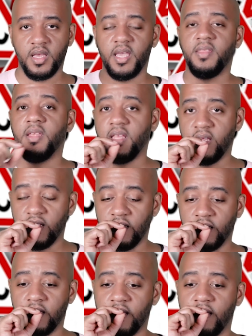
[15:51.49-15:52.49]
then inhale
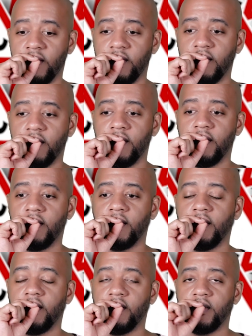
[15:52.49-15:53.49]
again,
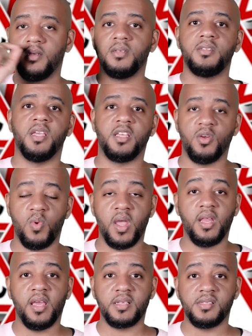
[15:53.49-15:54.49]
take it away
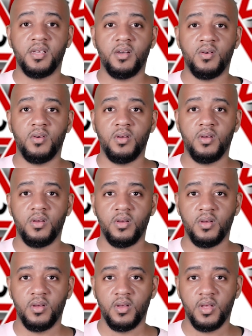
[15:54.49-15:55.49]
and exhale.
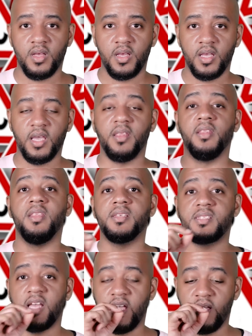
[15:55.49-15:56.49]
And then this
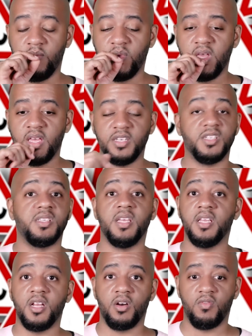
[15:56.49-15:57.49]
time, just
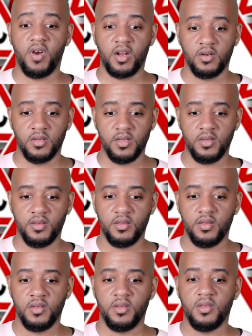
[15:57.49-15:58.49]
inhale regularly,
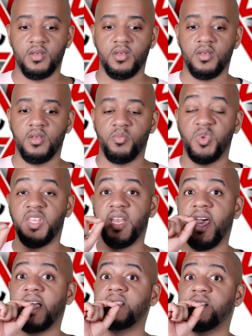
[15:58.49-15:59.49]
but then
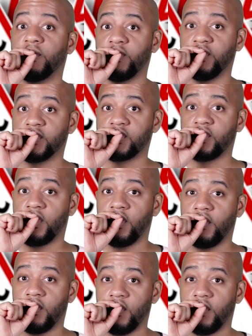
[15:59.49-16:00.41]
exhale through the straw.